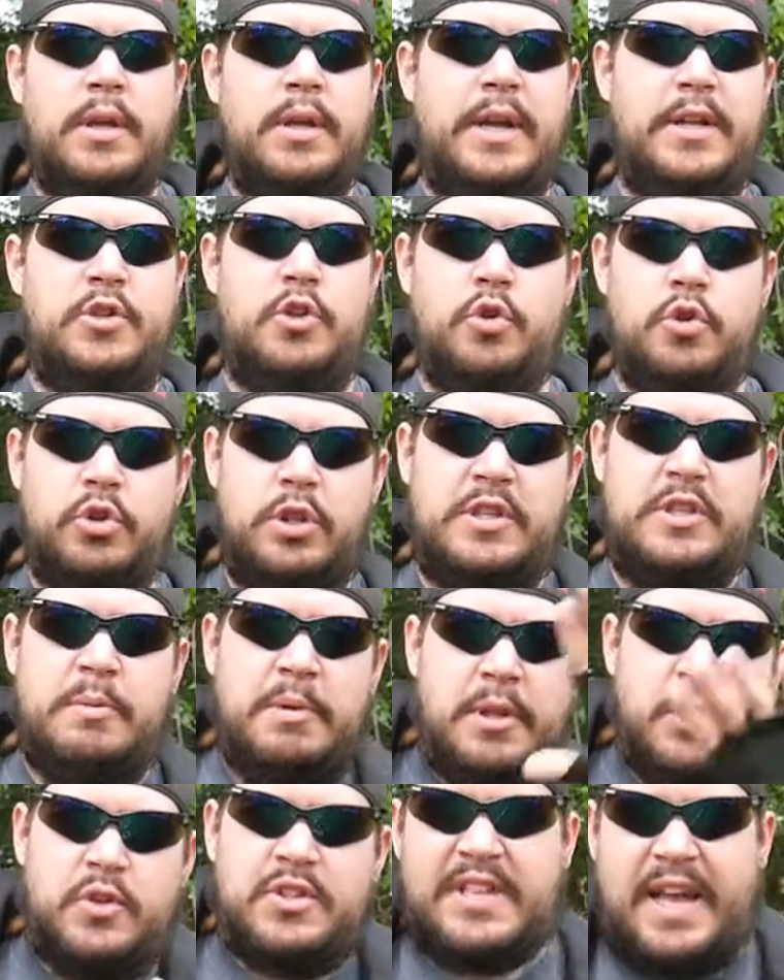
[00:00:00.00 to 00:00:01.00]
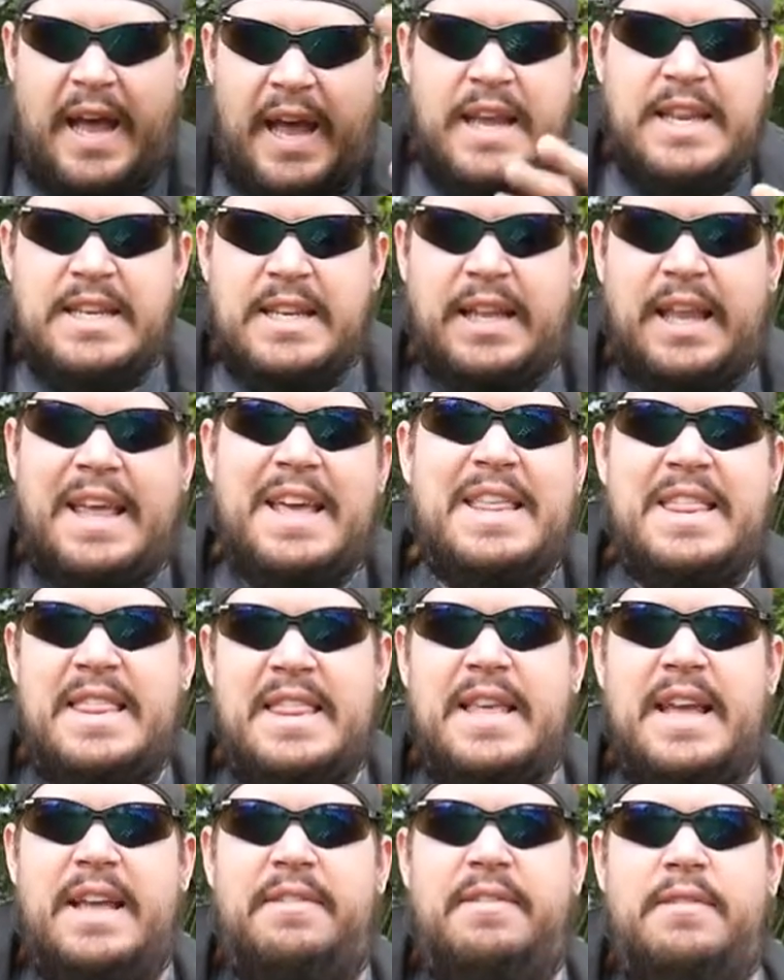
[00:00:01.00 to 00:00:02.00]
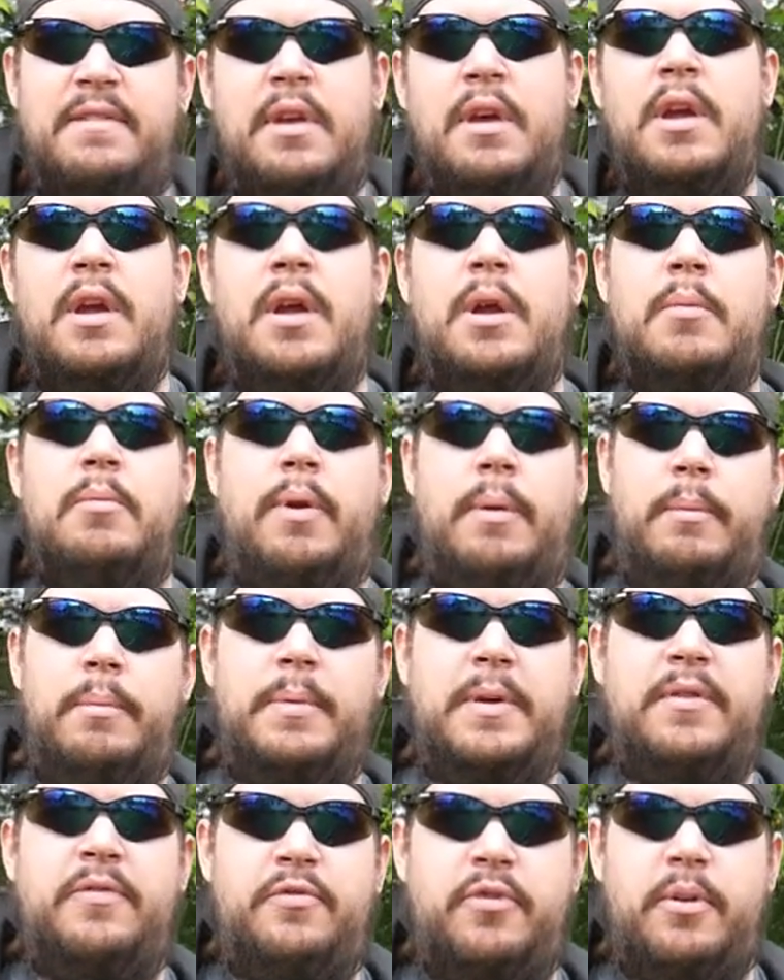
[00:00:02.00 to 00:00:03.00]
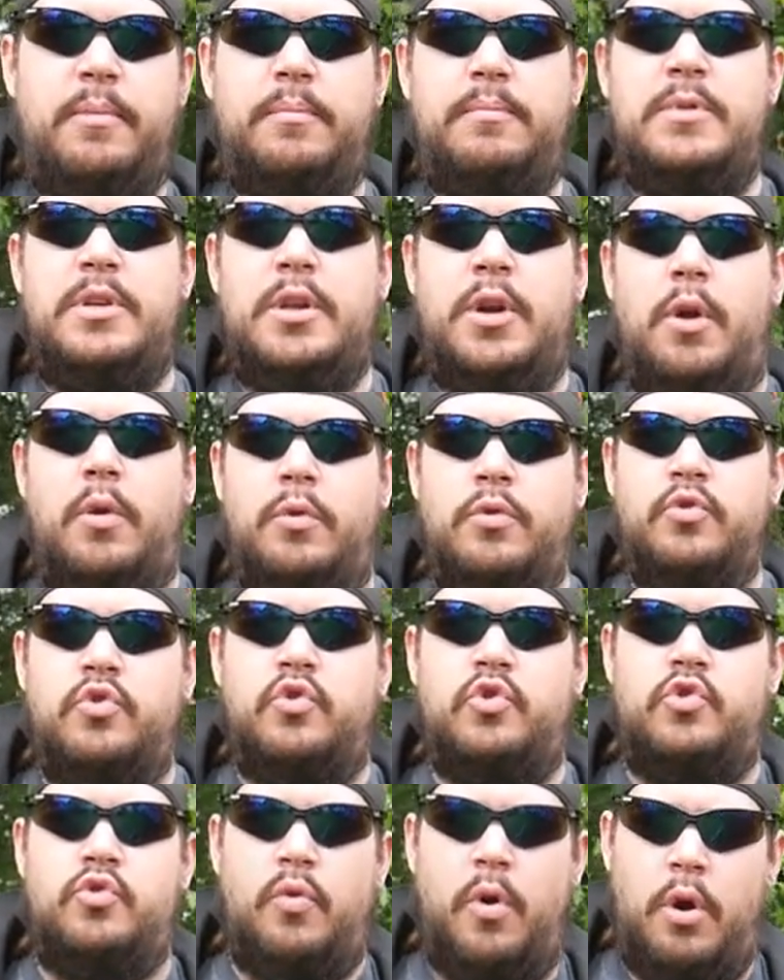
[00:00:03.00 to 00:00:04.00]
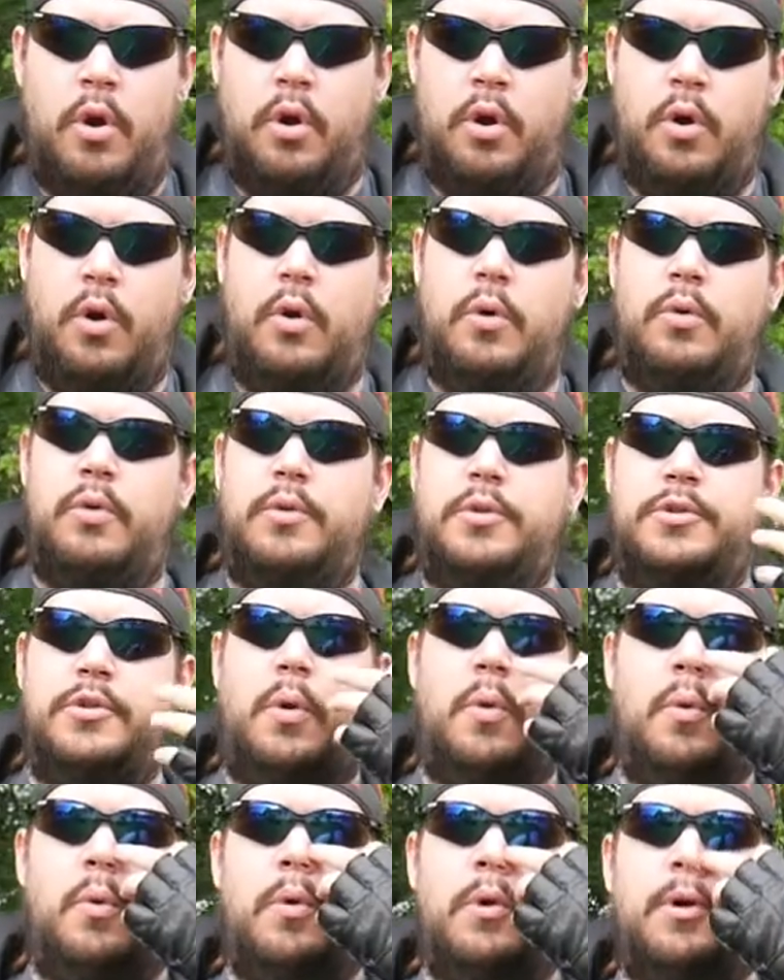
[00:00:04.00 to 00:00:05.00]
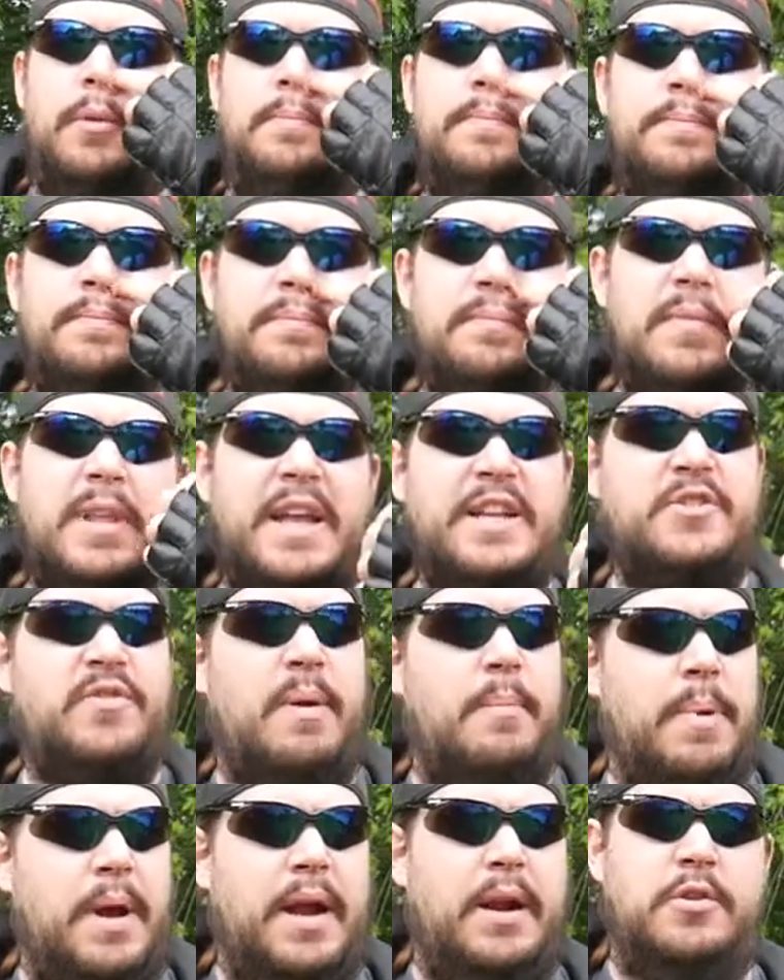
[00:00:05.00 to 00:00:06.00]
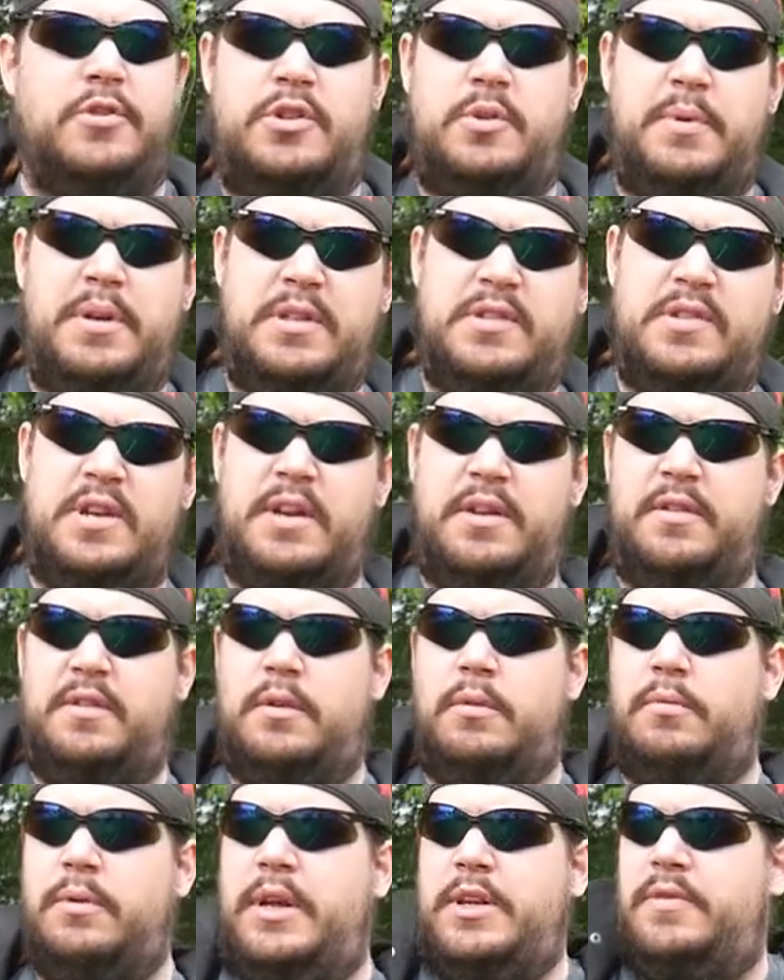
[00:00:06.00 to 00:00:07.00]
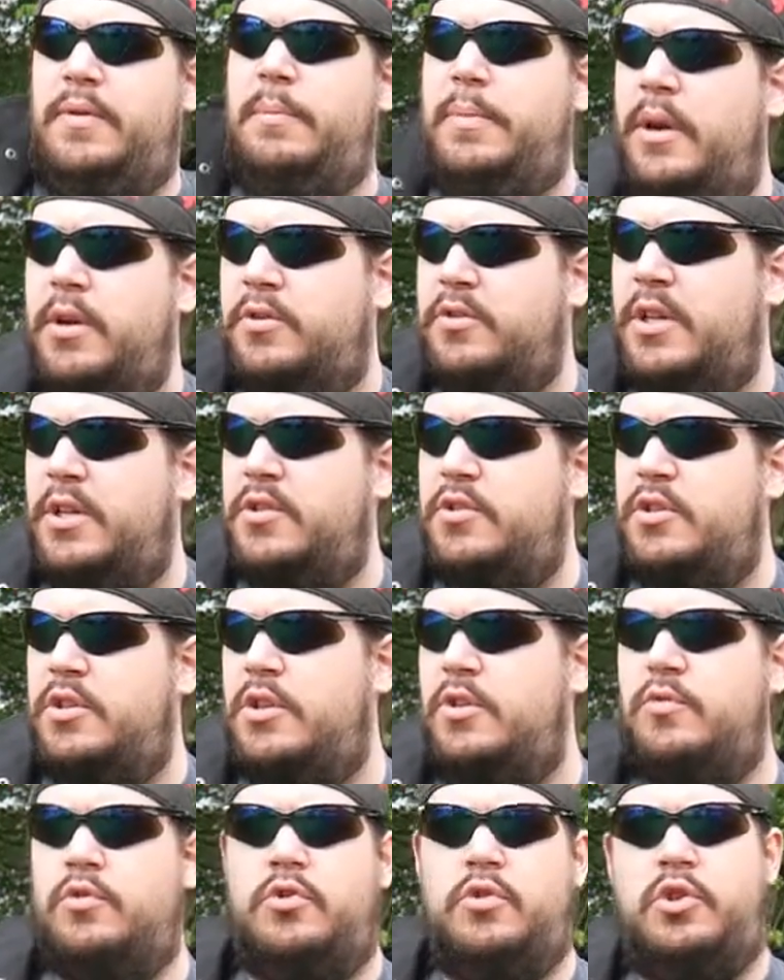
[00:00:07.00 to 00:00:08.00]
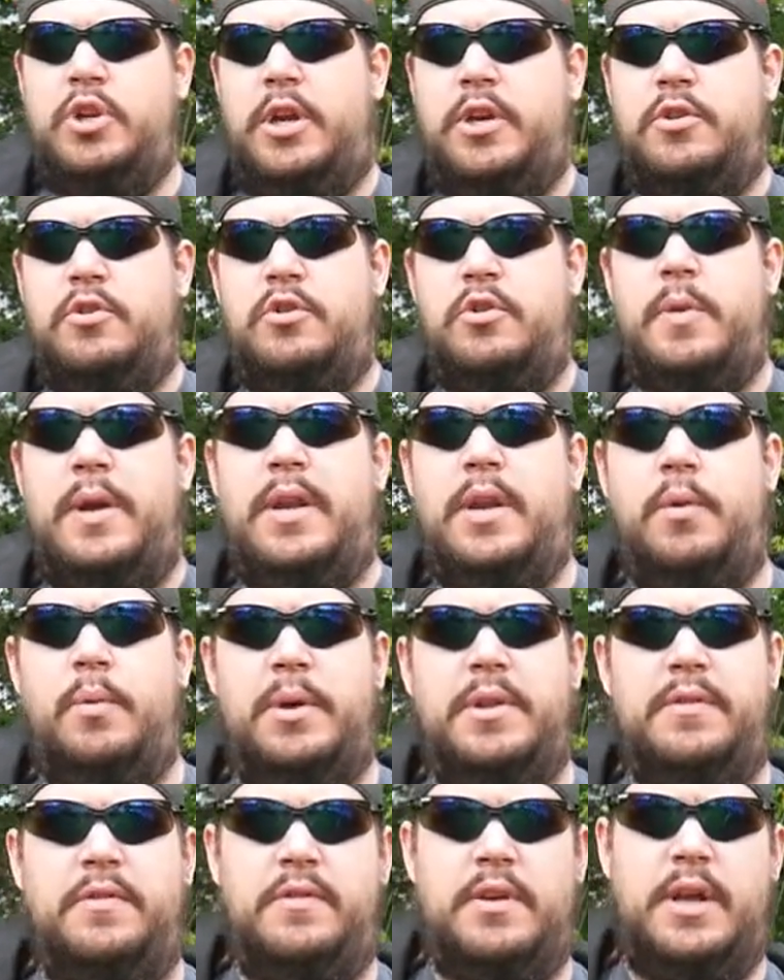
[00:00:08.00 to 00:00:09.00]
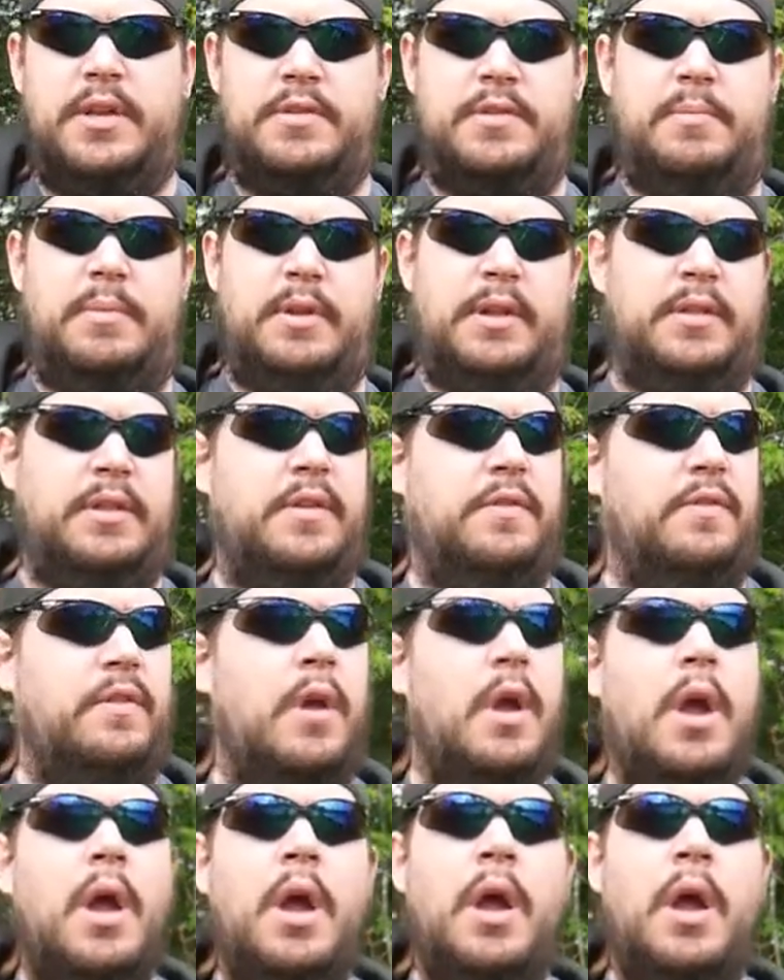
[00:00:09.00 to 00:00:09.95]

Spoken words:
It's usually something that looks kind of like this. Probably from, you know, Stronghold or Age of Empires to an extent, though Age of Empires tends to use giant two-handed ones, not something like this.